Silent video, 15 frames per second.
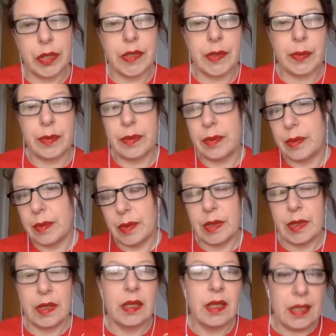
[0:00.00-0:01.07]
get into a
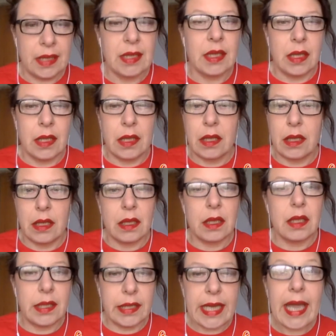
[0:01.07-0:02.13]
conversation on it, so I'd love
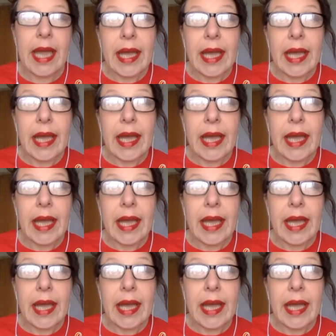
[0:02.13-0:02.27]
to hear what you